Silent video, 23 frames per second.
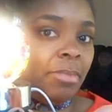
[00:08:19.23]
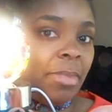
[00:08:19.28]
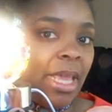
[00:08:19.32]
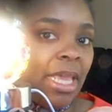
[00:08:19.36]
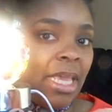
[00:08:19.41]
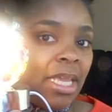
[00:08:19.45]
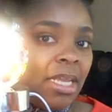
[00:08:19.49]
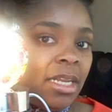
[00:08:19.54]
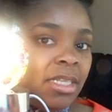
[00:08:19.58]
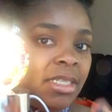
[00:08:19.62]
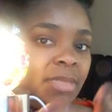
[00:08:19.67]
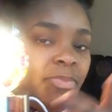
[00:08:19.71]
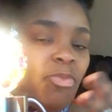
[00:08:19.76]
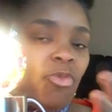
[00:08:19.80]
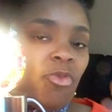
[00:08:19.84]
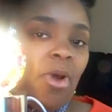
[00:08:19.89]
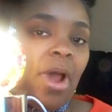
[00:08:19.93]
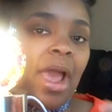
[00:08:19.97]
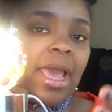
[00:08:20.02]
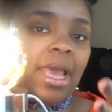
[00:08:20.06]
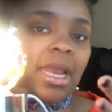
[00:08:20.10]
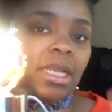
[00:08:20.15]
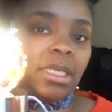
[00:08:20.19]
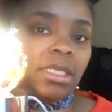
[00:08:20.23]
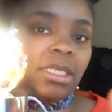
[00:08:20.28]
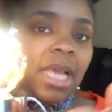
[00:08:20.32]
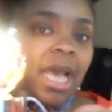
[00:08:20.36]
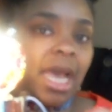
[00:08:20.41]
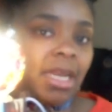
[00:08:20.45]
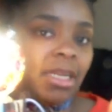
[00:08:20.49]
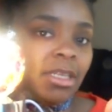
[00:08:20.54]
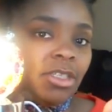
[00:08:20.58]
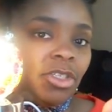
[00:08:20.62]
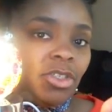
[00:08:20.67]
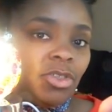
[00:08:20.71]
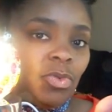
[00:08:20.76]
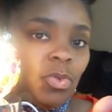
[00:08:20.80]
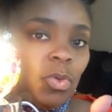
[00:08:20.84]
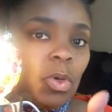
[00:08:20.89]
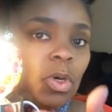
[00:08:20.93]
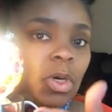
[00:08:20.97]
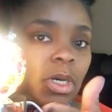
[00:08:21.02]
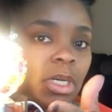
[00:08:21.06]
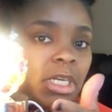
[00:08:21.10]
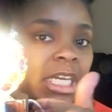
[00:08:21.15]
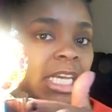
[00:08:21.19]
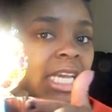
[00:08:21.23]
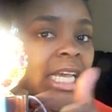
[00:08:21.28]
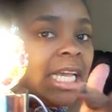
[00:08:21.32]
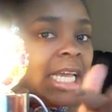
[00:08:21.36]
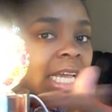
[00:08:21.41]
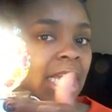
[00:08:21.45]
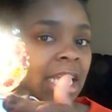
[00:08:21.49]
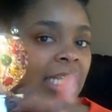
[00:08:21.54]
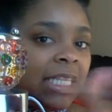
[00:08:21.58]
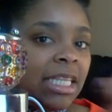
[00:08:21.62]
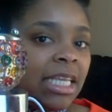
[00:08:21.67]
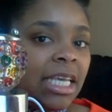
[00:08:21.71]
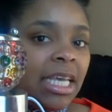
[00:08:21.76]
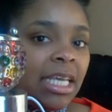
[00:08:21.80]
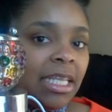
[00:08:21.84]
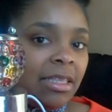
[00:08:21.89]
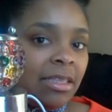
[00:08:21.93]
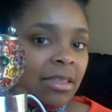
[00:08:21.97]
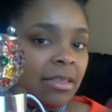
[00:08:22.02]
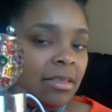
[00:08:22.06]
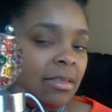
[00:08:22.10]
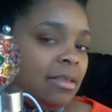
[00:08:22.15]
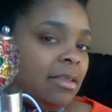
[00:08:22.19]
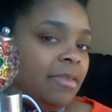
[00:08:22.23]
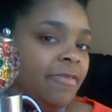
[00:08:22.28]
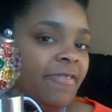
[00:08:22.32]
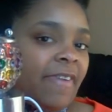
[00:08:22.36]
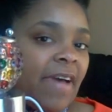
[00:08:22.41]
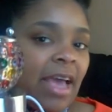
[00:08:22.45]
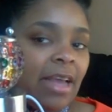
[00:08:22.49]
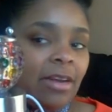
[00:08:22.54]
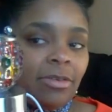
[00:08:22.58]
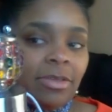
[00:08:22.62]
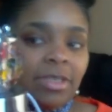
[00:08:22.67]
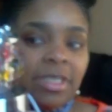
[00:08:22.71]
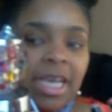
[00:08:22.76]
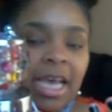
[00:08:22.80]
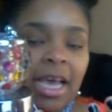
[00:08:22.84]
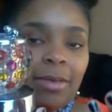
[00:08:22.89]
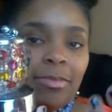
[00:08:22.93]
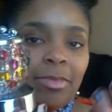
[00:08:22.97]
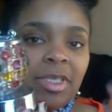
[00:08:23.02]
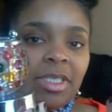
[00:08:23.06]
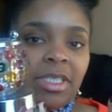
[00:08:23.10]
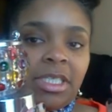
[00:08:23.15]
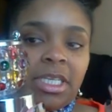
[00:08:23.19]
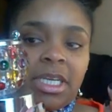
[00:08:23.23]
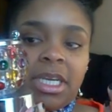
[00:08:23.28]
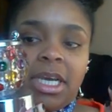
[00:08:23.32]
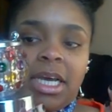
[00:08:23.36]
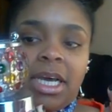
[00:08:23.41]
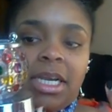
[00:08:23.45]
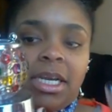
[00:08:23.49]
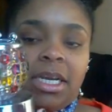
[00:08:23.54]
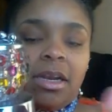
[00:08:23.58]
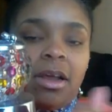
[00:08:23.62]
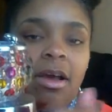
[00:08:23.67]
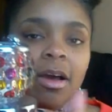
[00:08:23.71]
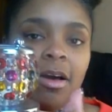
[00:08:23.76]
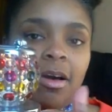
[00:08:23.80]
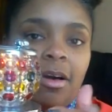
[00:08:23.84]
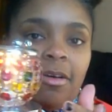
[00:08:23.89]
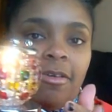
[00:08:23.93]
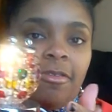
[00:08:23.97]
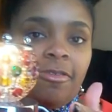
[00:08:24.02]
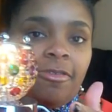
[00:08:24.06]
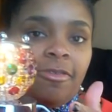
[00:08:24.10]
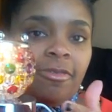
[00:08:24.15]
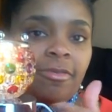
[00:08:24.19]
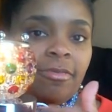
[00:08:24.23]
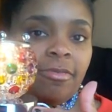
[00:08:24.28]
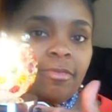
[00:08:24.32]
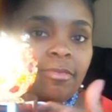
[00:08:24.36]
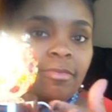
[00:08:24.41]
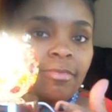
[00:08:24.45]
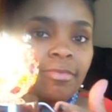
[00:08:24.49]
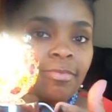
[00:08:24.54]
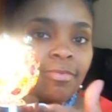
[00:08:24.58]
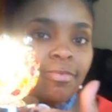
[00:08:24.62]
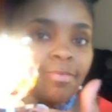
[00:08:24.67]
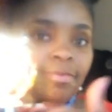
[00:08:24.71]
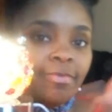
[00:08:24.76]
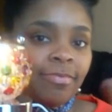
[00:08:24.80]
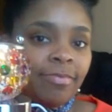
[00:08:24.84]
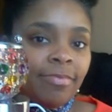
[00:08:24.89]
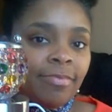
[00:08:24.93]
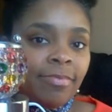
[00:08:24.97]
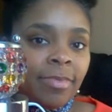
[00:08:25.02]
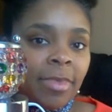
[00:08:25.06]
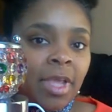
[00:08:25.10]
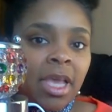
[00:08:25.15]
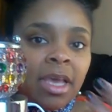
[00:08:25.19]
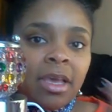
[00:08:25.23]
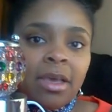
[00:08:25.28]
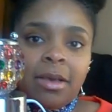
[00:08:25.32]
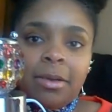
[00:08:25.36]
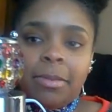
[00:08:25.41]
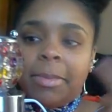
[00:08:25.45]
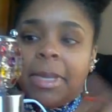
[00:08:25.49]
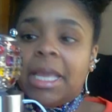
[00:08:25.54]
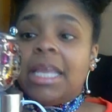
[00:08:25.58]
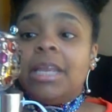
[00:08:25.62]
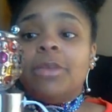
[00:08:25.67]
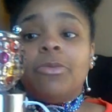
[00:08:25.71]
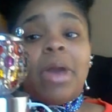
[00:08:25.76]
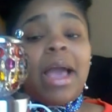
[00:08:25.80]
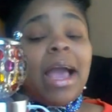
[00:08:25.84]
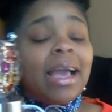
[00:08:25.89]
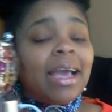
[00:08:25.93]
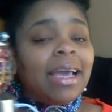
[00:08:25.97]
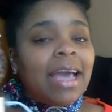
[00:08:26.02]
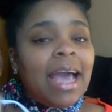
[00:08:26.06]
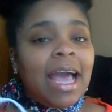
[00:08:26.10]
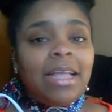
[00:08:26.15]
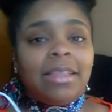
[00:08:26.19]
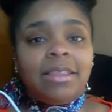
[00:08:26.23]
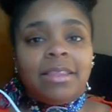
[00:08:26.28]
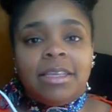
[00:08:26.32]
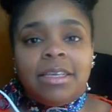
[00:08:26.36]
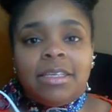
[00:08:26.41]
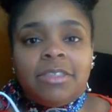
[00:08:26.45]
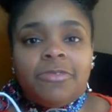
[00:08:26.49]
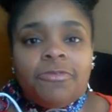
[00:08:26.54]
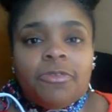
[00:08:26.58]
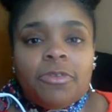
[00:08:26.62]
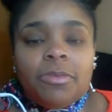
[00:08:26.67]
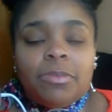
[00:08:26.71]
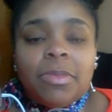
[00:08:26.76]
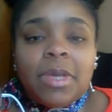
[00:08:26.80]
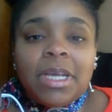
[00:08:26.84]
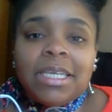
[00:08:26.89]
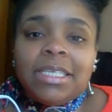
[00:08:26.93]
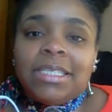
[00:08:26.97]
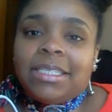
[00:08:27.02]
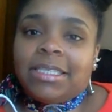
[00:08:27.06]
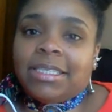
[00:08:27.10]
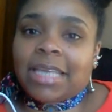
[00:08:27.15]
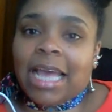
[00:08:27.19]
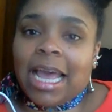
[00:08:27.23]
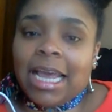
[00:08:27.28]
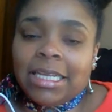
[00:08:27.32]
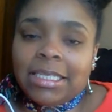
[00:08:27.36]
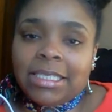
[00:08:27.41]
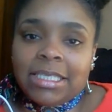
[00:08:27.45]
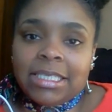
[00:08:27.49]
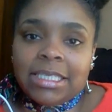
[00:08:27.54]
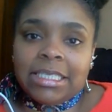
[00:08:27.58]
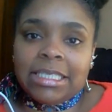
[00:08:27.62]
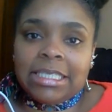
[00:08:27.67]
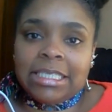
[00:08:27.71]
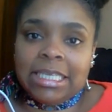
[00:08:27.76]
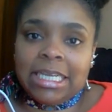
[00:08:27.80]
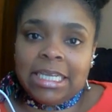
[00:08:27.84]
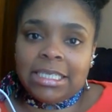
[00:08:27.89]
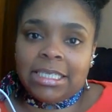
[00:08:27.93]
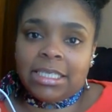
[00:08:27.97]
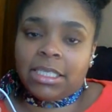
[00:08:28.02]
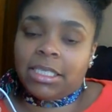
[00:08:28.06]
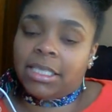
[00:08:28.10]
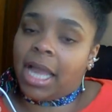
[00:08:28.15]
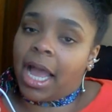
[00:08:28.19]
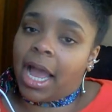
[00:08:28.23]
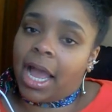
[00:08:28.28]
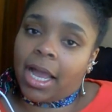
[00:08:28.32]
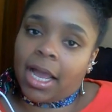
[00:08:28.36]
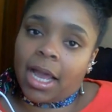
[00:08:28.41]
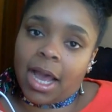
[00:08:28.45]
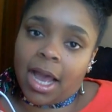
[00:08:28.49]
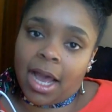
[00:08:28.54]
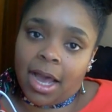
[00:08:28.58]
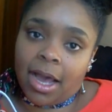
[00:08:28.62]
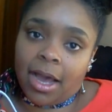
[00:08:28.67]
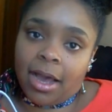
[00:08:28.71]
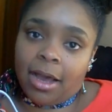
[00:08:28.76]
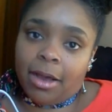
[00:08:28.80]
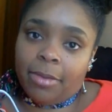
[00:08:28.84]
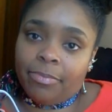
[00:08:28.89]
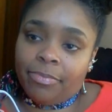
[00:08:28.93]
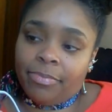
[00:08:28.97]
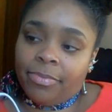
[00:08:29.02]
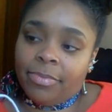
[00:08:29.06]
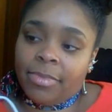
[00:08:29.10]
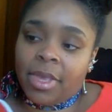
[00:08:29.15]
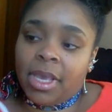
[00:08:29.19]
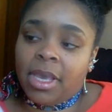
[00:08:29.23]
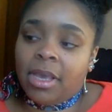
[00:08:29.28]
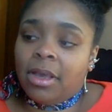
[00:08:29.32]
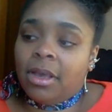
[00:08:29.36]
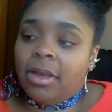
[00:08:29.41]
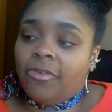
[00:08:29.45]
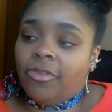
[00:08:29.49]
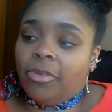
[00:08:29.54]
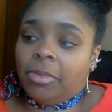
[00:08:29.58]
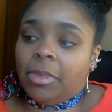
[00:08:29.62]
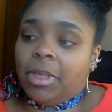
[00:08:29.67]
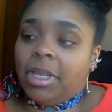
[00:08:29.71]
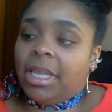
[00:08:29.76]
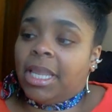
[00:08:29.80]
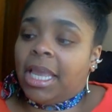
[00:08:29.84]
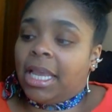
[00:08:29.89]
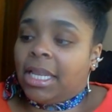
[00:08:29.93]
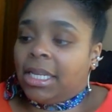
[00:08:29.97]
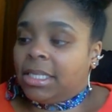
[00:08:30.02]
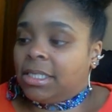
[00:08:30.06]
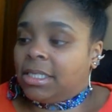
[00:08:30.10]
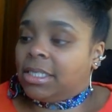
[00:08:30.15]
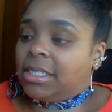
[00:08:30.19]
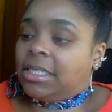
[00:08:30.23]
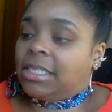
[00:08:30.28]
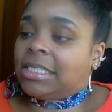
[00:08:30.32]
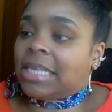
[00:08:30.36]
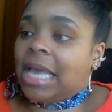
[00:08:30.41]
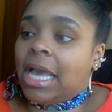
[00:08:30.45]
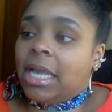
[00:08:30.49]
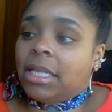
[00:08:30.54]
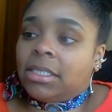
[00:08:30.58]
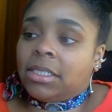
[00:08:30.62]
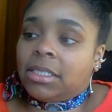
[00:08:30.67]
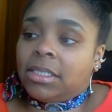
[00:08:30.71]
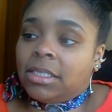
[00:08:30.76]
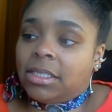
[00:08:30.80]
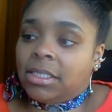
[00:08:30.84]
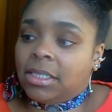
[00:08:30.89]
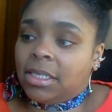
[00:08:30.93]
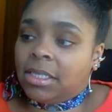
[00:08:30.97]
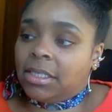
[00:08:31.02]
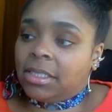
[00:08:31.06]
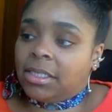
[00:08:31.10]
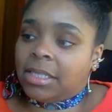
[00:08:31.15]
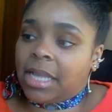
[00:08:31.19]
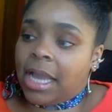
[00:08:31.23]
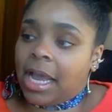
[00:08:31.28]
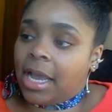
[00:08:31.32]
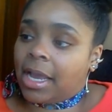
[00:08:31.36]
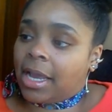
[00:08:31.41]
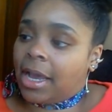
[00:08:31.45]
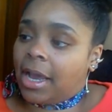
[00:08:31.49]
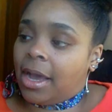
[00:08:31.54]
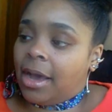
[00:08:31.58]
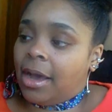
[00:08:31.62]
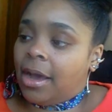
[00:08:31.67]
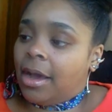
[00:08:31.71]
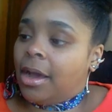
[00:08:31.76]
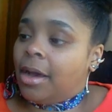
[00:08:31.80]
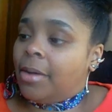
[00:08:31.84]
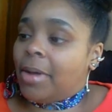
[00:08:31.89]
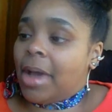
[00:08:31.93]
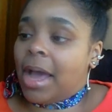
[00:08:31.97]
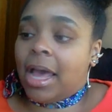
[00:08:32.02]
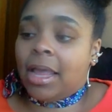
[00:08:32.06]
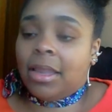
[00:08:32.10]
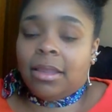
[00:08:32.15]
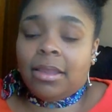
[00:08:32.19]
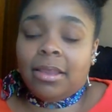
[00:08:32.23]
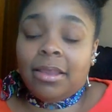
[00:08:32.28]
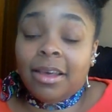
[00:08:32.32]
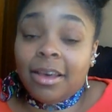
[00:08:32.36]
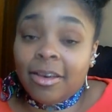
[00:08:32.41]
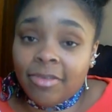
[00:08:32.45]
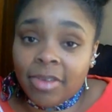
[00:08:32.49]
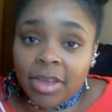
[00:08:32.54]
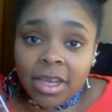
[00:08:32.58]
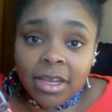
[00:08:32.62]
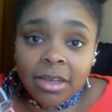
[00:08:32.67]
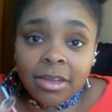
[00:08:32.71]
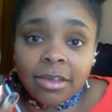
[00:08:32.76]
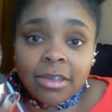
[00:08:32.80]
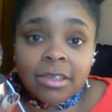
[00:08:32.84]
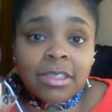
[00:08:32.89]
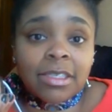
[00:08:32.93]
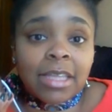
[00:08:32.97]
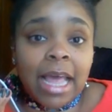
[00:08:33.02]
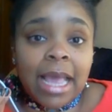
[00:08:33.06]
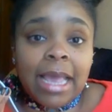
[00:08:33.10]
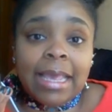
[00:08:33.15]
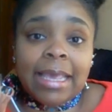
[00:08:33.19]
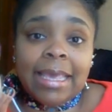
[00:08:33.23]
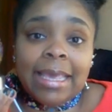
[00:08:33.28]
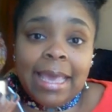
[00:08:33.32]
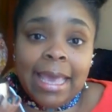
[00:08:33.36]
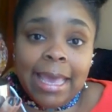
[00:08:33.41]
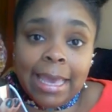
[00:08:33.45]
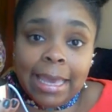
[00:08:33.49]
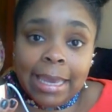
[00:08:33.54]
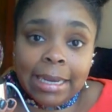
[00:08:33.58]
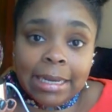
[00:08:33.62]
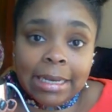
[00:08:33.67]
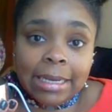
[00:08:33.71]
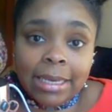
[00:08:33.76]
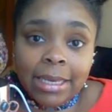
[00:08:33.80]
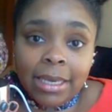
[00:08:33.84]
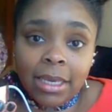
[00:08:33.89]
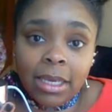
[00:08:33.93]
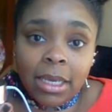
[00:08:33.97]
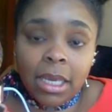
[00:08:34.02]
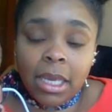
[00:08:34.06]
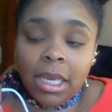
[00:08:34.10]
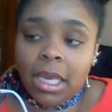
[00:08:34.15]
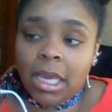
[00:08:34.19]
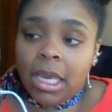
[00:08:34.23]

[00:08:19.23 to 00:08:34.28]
make it as bright, as hot as you want, and then the final time is to cut it off. But anyway, I got this from sights-n-senses.com, from the ladies at sights-n-senses.com. I love it. It looks like candy.